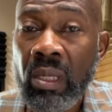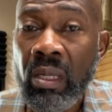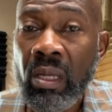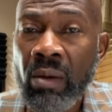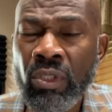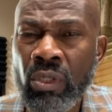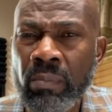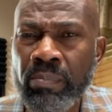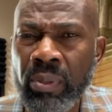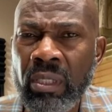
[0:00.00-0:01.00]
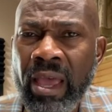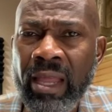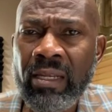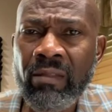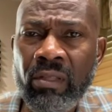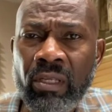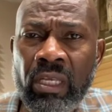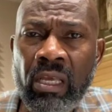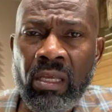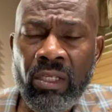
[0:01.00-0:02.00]
I want you to put that in the
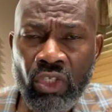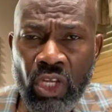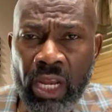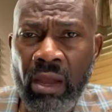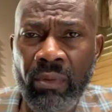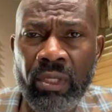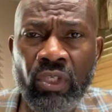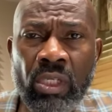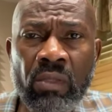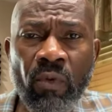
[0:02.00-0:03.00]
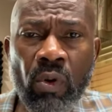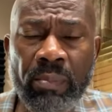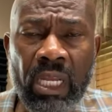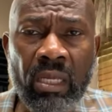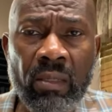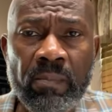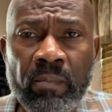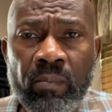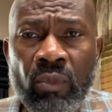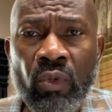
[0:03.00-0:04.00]
chat area just for a minute.
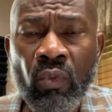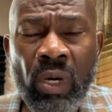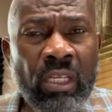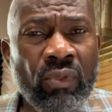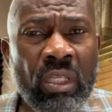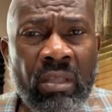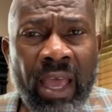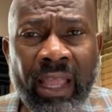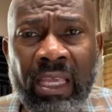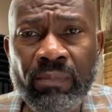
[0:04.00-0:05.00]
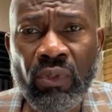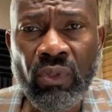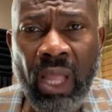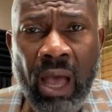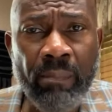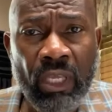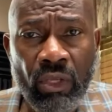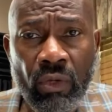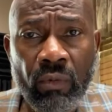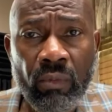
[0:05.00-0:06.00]
What is it that keeps stopping
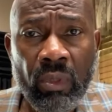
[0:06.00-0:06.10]
you?